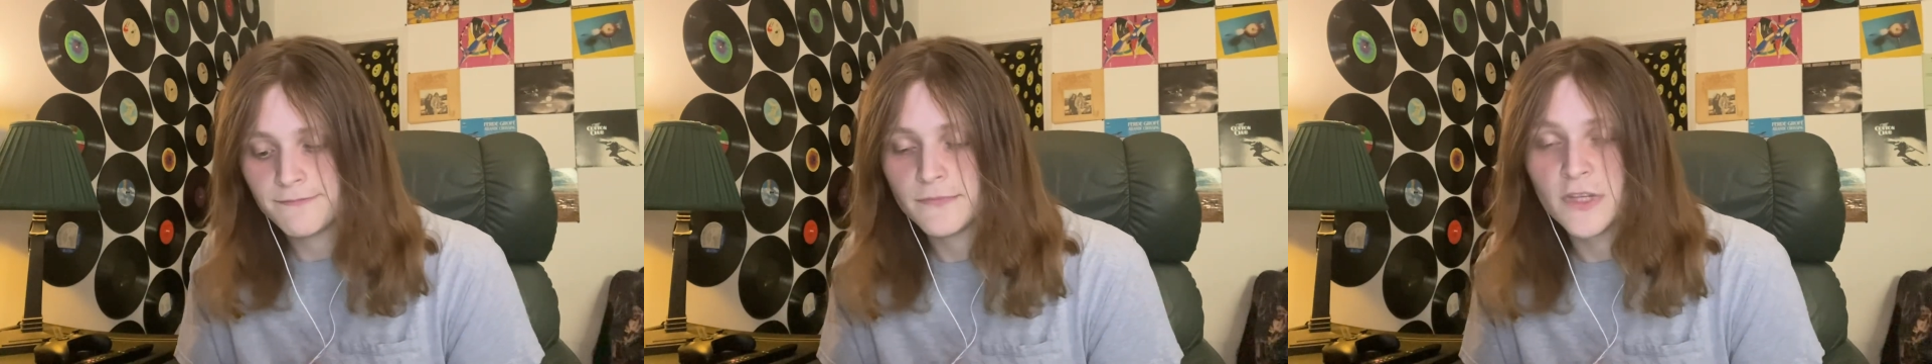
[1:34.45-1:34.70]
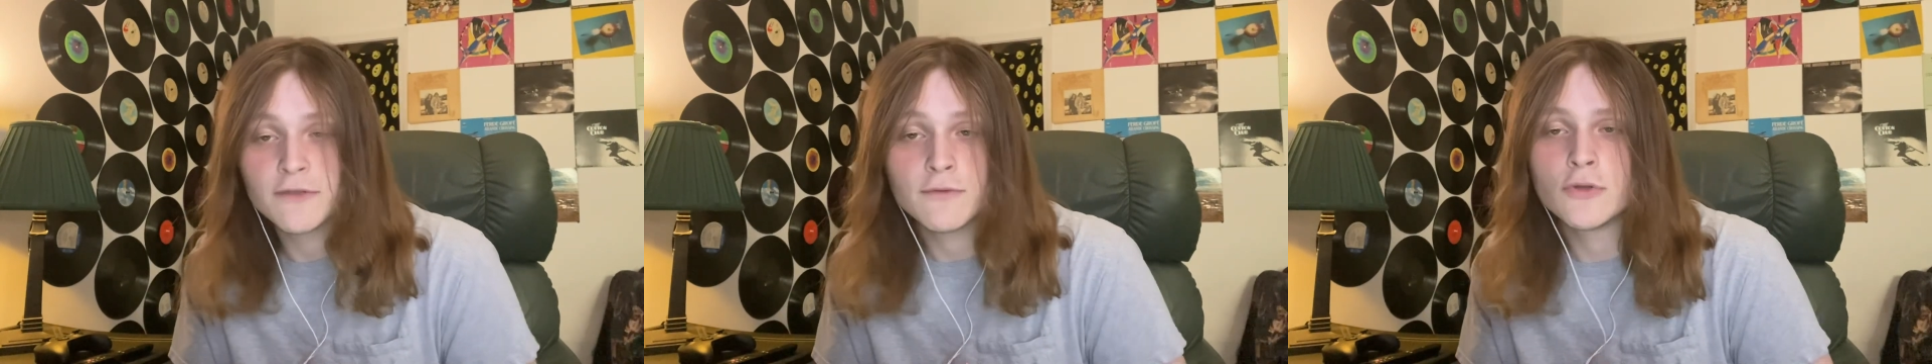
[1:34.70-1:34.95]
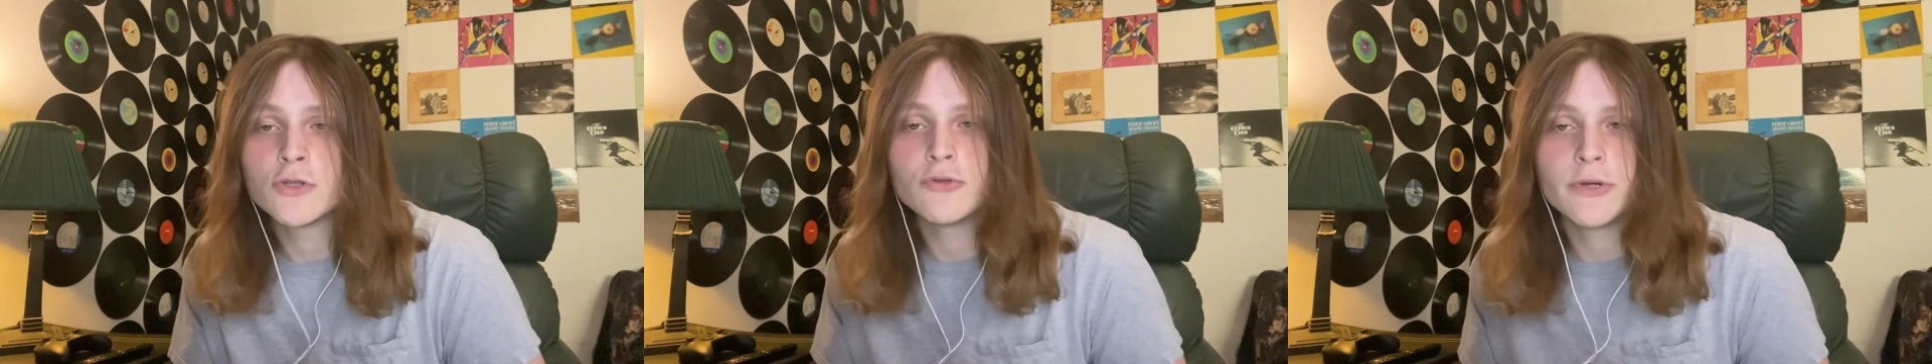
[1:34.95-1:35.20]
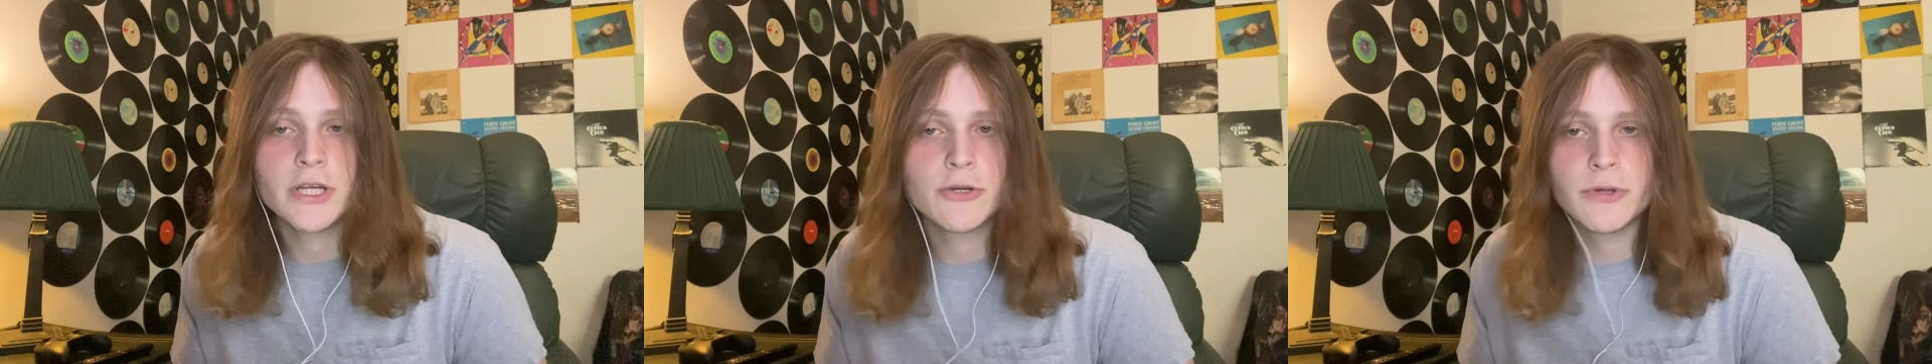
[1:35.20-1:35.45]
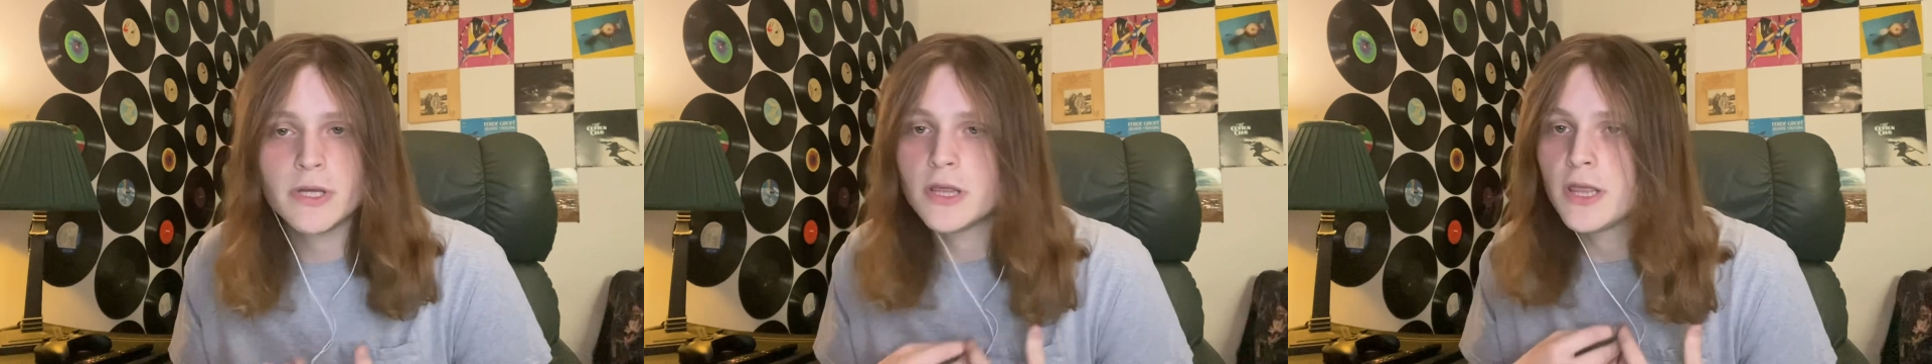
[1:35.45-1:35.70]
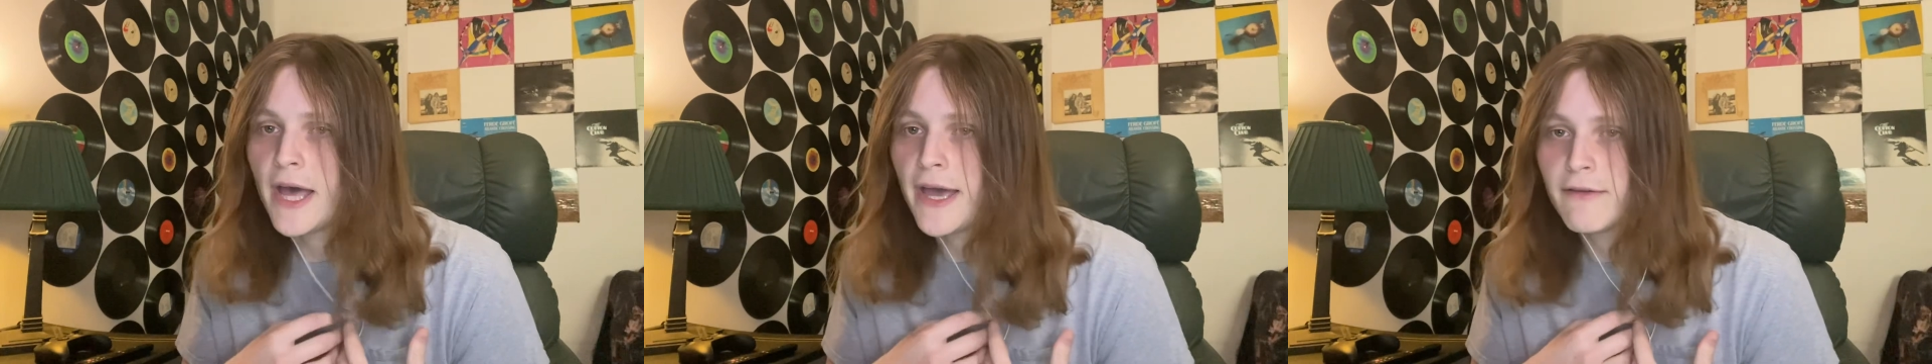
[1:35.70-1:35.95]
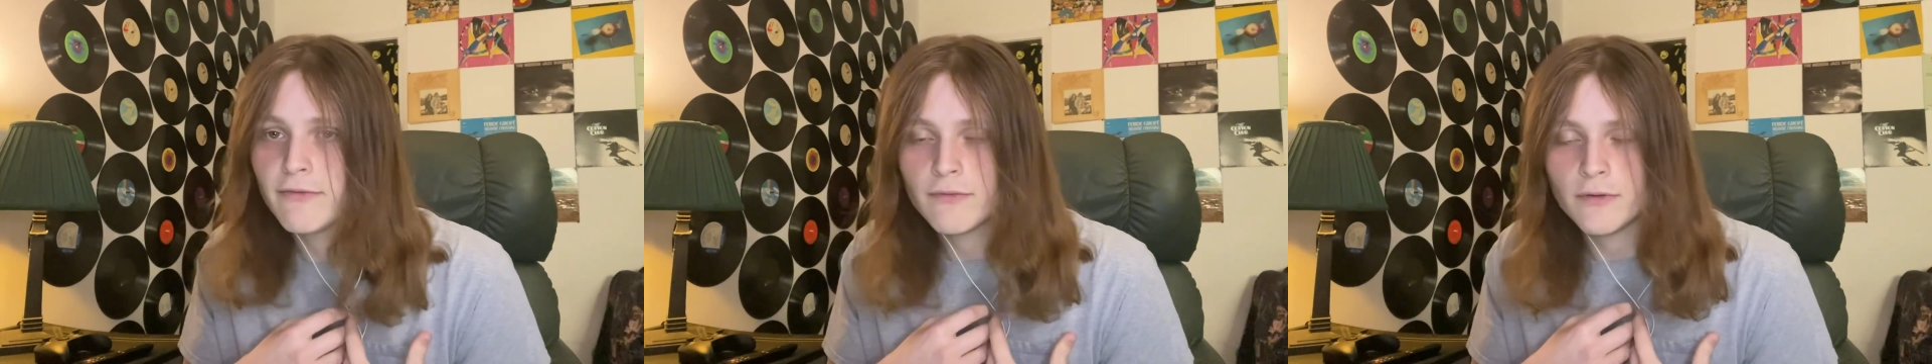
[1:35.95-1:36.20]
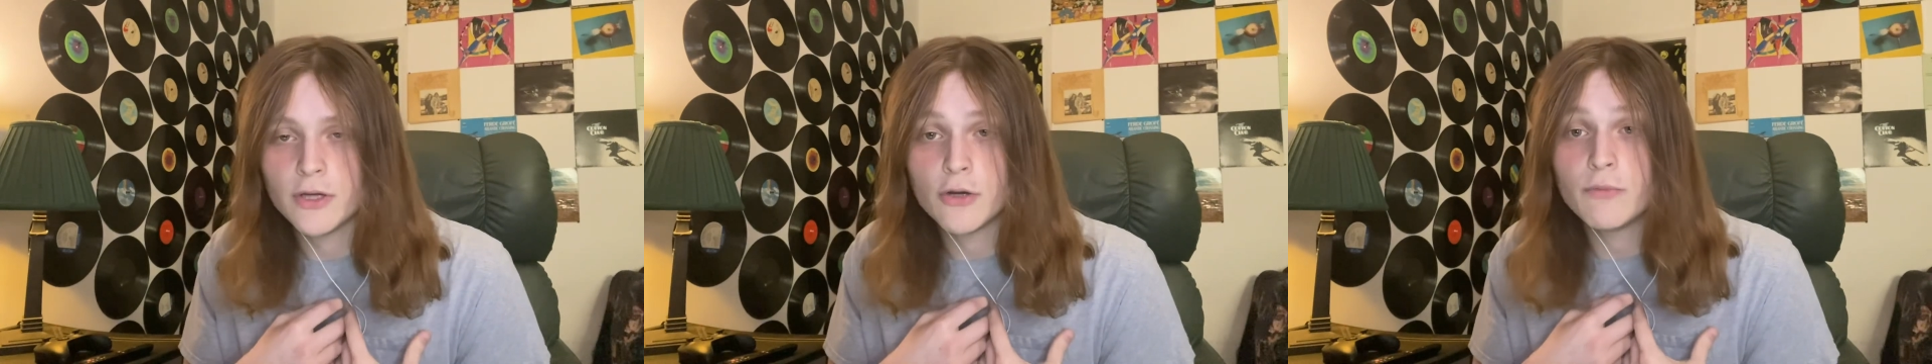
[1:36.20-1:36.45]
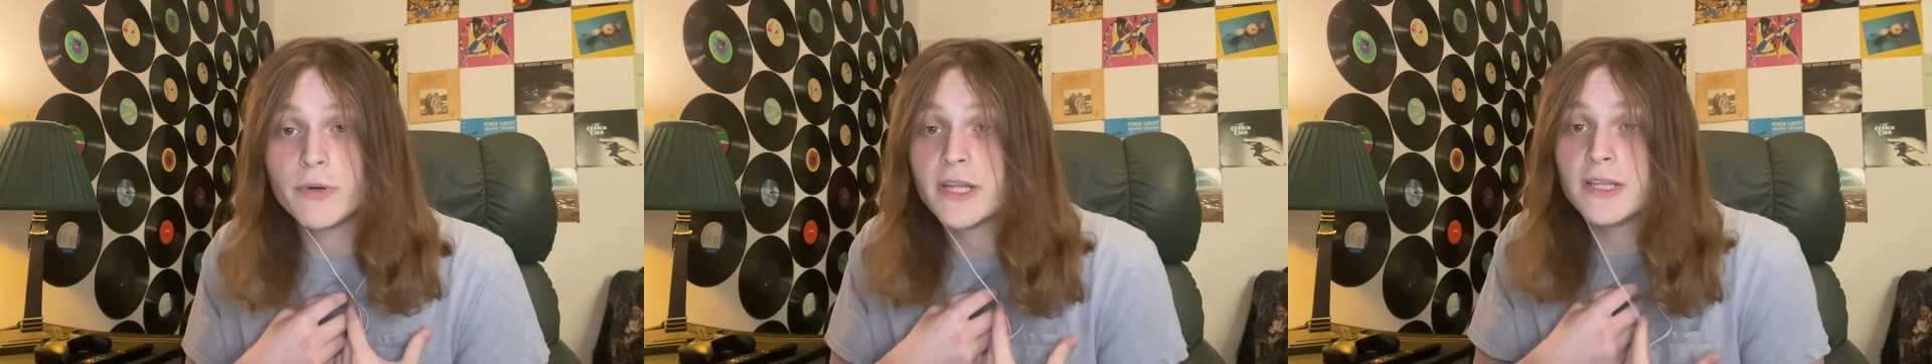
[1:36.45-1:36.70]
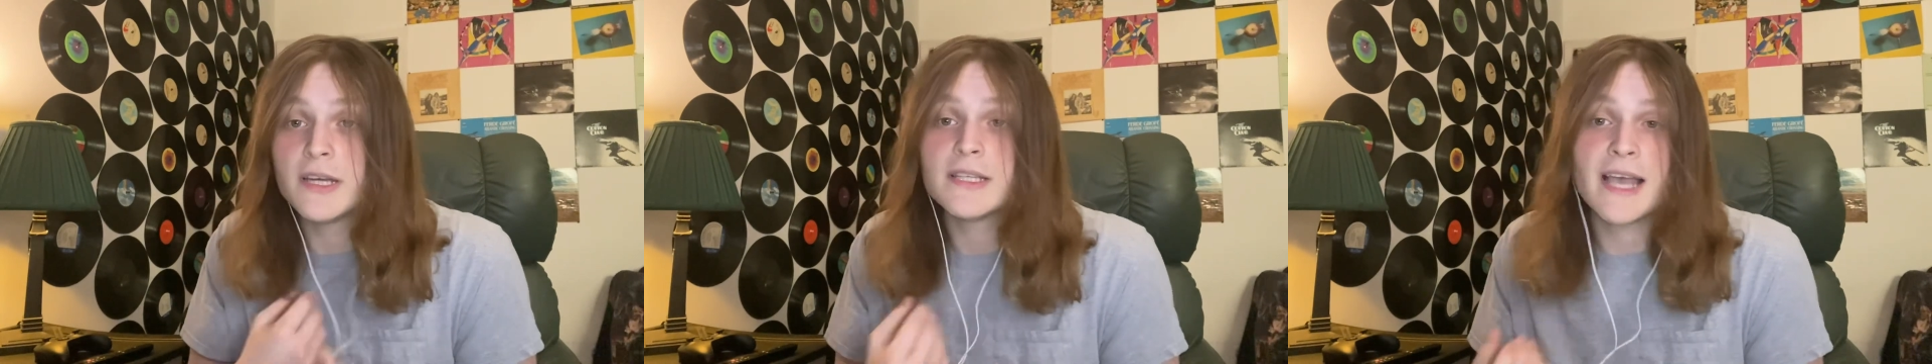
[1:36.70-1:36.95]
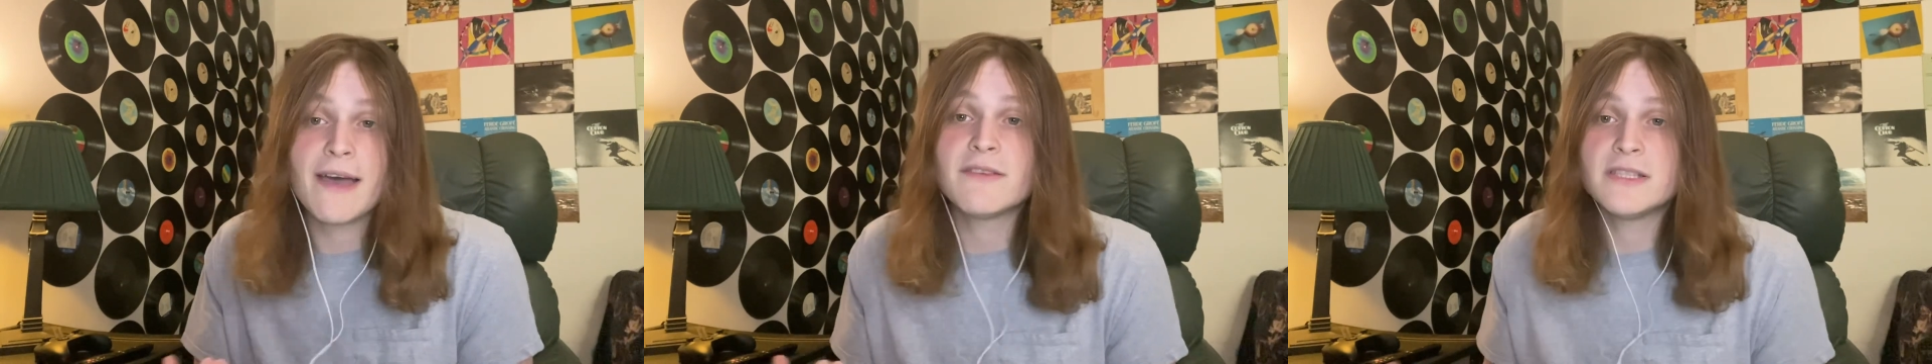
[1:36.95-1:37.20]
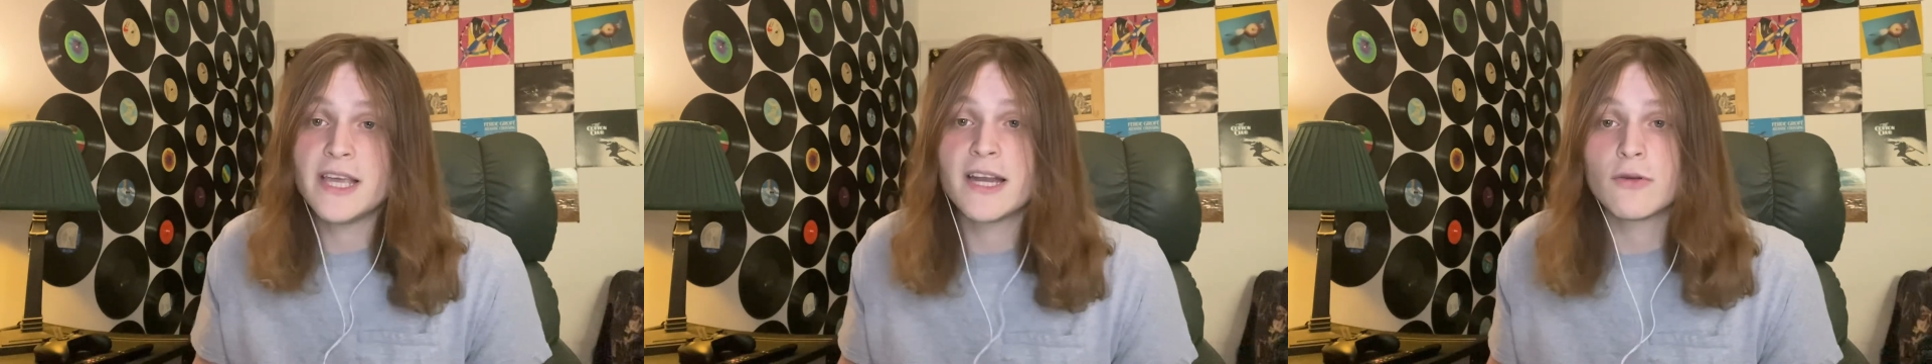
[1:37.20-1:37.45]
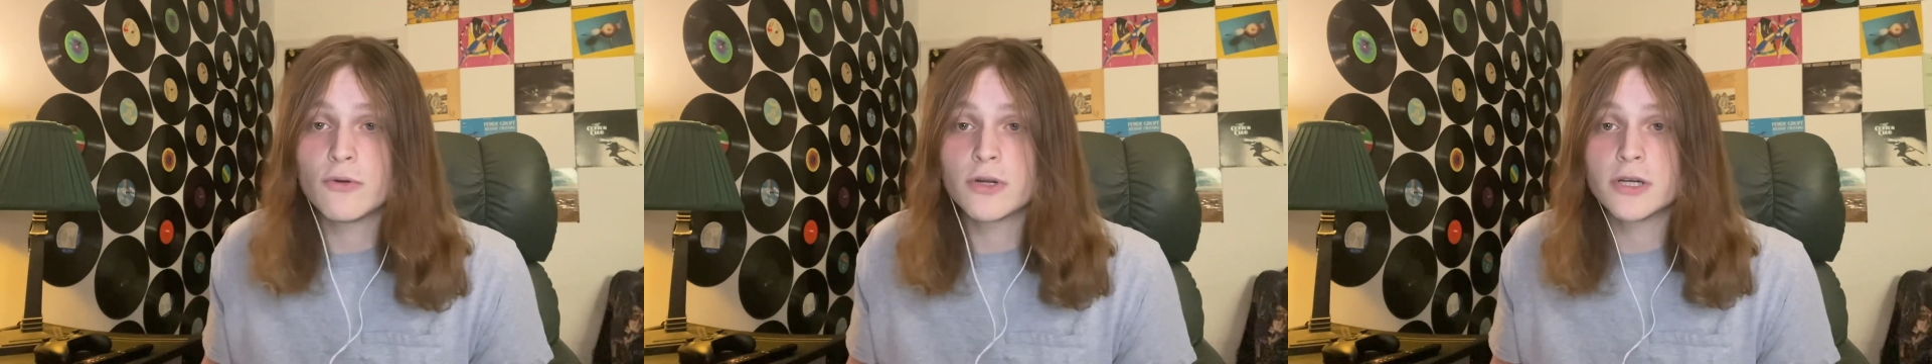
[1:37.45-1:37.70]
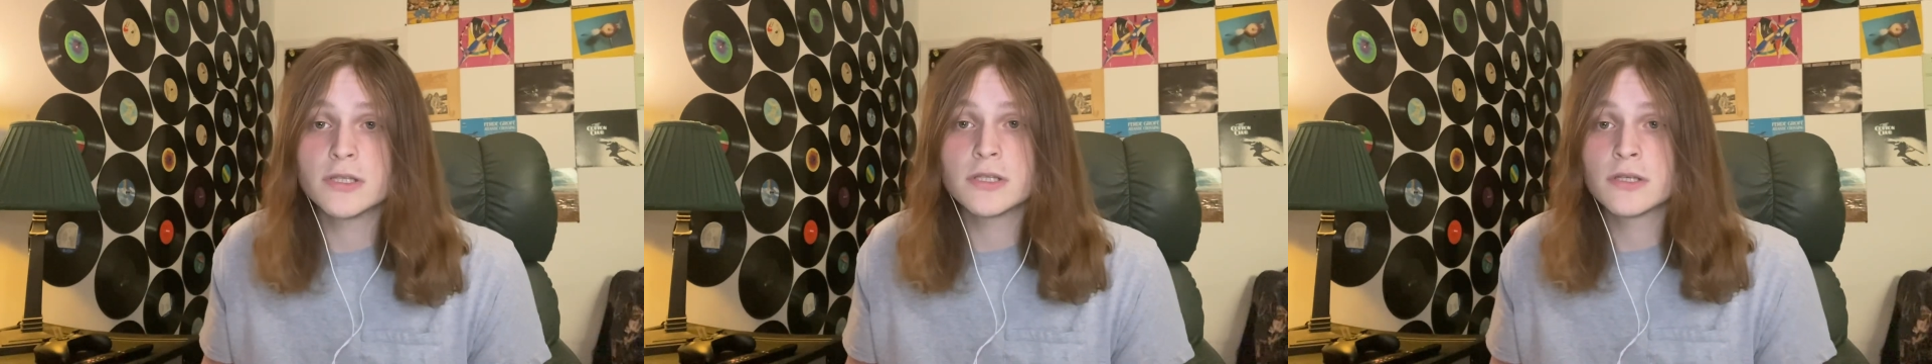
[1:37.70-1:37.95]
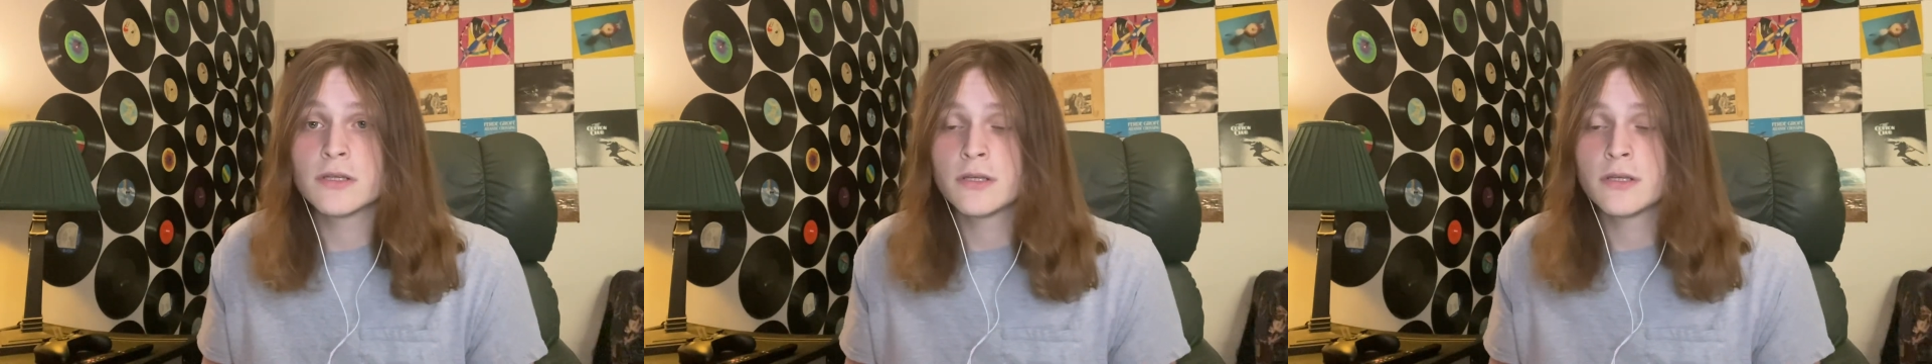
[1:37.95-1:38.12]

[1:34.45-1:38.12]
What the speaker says: It's full of greenery and life, but it does have its dead corners.